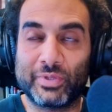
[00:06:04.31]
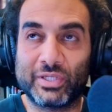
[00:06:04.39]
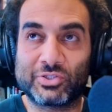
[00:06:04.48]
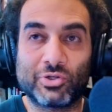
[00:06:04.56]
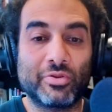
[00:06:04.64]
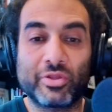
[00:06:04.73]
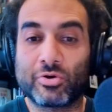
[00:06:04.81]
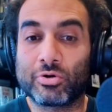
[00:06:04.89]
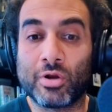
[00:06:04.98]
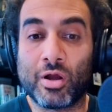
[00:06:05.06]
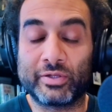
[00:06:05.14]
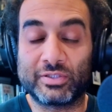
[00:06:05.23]
And certainly the
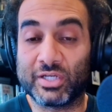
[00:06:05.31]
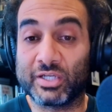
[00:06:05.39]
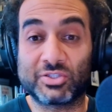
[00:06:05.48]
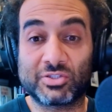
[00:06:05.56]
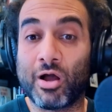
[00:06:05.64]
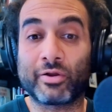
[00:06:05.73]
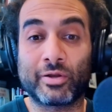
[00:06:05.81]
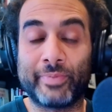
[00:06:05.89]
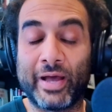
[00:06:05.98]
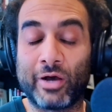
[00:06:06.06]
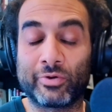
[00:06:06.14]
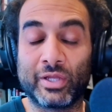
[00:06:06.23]
Quran does talk
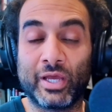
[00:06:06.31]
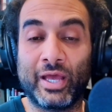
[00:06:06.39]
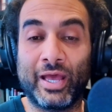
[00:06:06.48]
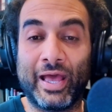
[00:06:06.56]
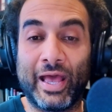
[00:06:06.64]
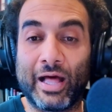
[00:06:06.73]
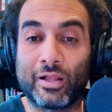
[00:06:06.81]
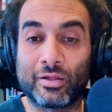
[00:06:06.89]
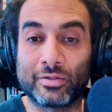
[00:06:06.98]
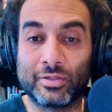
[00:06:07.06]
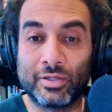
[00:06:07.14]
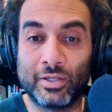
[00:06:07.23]
about
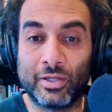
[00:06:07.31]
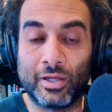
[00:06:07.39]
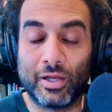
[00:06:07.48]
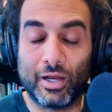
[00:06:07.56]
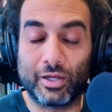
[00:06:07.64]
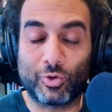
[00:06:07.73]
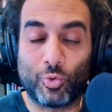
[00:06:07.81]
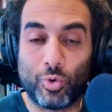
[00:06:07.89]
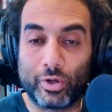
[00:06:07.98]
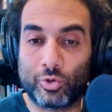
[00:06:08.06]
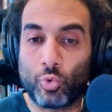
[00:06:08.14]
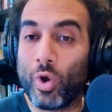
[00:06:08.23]
hell
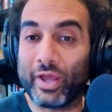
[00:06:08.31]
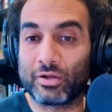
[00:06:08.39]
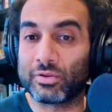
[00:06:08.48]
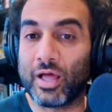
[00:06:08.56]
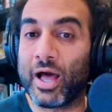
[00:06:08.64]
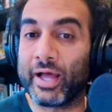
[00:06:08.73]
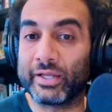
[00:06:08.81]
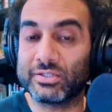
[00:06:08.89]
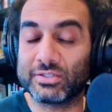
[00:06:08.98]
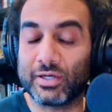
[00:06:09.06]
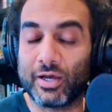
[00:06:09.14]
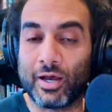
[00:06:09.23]
quite a
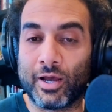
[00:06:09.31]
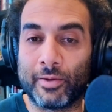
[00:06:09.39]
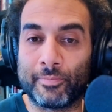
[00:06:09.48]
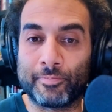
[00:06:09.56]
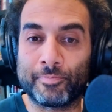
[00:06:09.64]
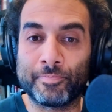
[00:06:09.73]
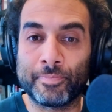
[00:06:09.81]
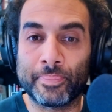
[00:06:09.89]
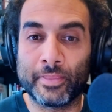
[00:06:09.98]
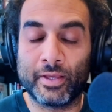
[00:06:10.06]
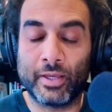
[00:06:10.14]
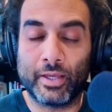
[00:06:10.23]
lot,
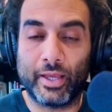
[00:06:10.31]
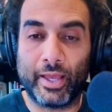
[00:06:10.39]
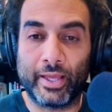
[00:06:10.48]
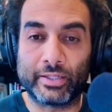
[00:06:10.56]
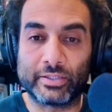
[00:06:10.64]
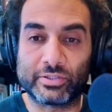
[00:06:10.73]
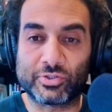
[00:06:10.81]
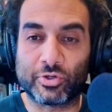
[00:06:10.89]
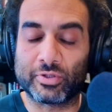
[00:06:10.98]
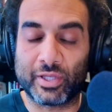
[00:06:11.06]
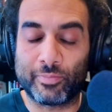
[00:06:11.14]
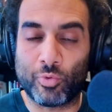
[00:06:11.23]
and
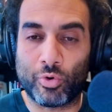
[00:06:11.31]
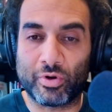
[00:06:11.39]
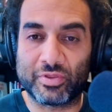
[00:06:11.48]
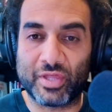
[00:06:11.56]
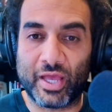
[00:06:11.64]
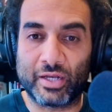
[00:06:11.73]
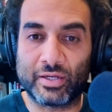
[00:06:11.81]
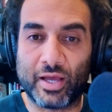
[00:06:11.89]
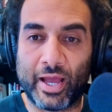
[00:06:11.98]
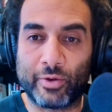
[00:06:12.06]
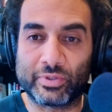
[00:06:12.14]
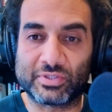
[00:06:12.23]
certainly more than
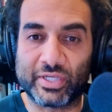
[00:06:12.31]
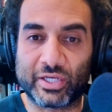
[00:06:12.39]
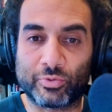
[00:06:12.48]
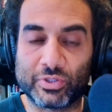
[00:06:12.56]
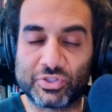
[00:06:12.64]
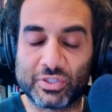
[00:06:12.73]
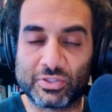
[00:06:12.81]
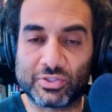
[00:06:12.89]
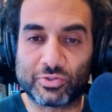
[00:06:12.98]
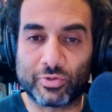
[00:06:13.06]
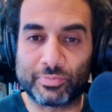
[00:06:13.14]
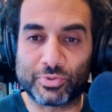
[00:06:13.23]
I would say Christian
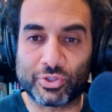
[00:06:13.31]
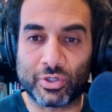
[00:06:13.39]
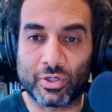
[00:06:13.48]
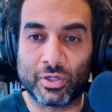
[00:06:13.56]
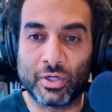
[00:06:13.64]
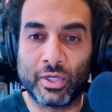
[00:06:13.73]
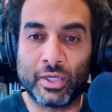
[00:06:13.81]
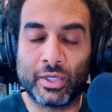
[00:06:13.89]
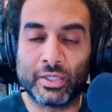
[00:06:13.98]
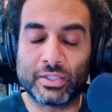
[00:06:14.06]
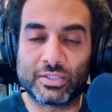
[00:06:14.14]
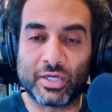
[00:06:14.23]
scripture
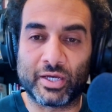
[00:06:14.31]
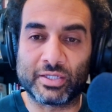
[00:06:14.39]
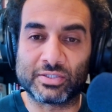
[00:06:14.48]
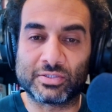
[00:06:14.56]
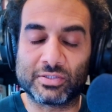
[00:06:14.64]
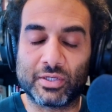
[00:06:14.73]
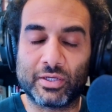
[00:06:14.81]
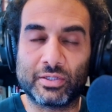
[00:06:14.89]
does.